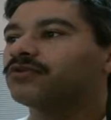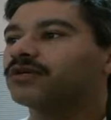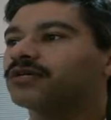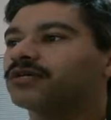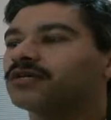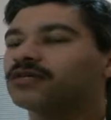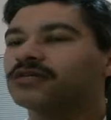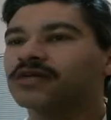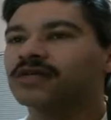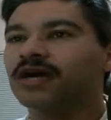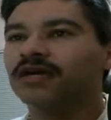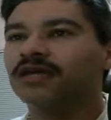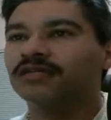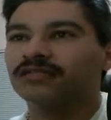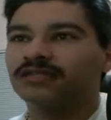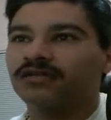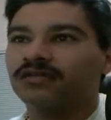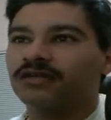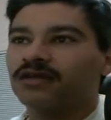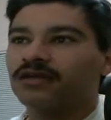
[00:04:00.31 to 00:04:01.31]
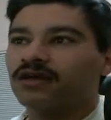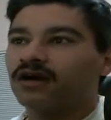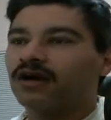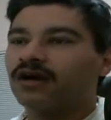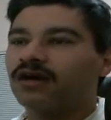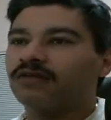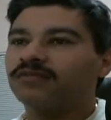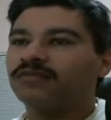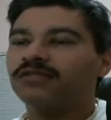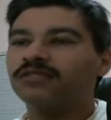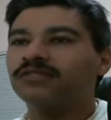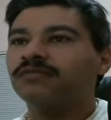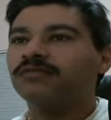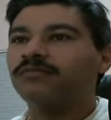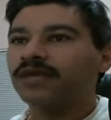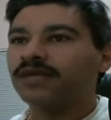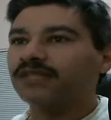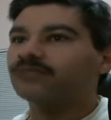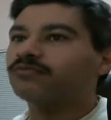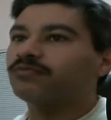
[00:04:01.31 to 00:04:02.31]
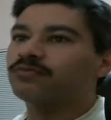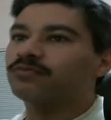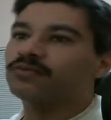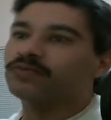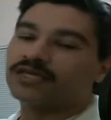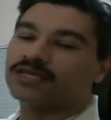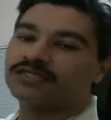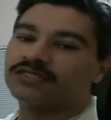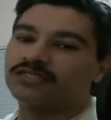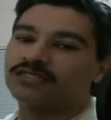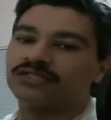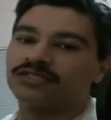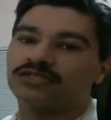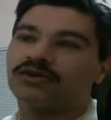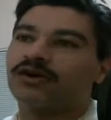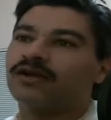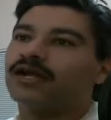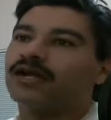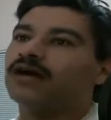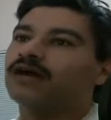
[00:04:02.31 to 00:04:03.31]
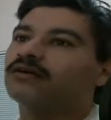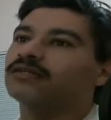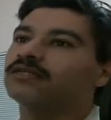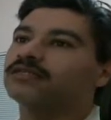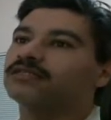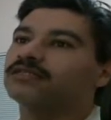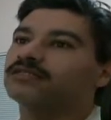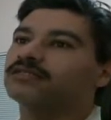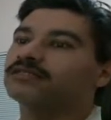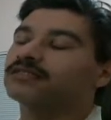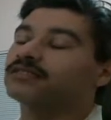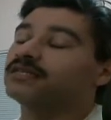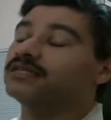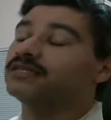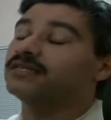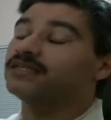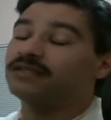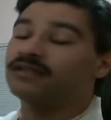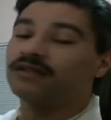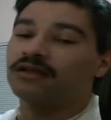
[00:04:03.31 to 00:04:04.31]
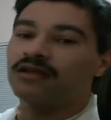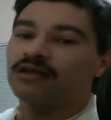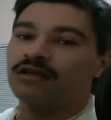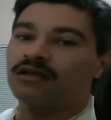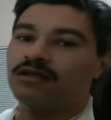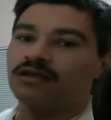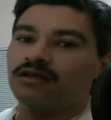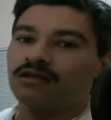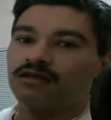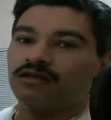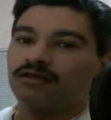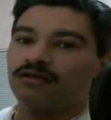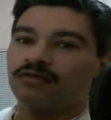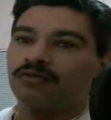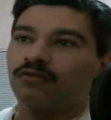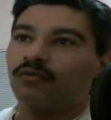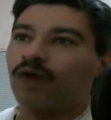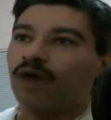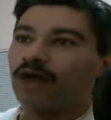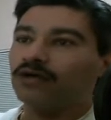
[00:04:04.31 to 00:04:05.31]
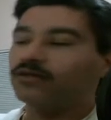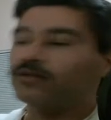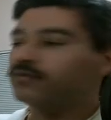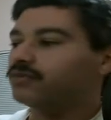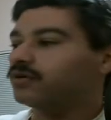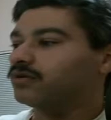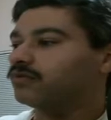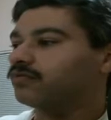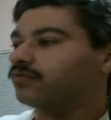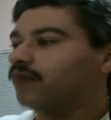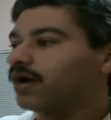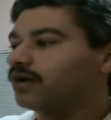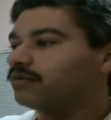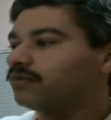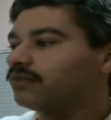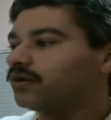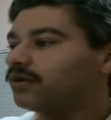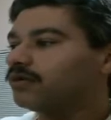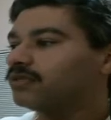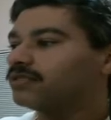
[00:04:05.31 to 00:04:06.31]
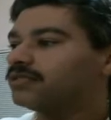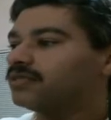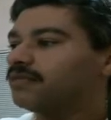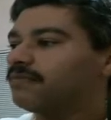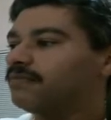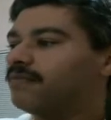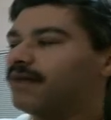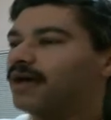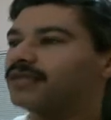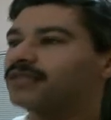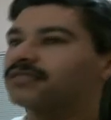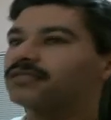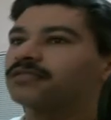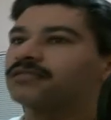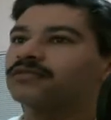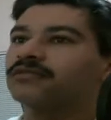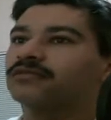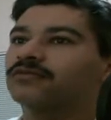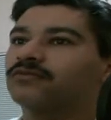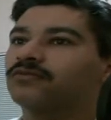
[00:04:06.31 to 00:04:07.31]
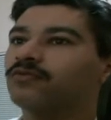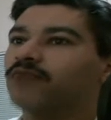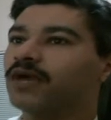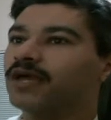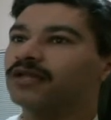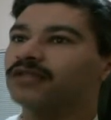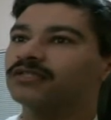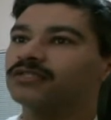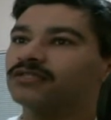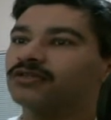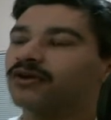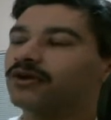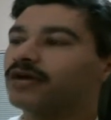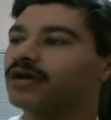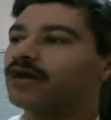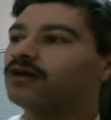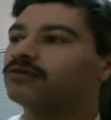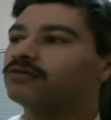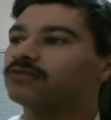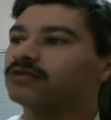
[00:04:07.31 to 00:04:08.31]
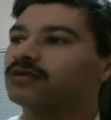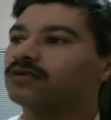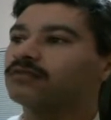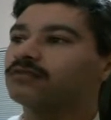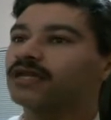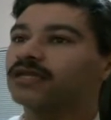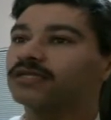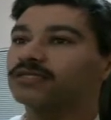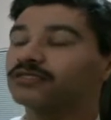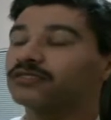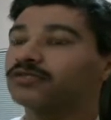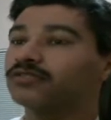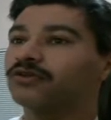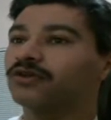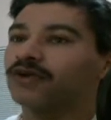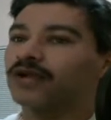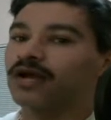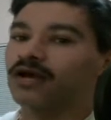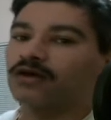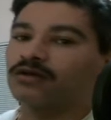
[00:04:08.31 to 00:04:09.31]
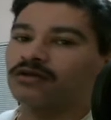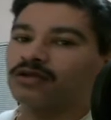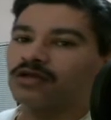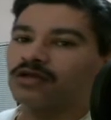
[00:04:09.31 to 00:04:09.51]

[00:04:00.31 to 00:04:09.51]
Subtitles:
here, guys. This is the best place to start out, is in wild mode. Wild mode is the best way to start out. As you start out,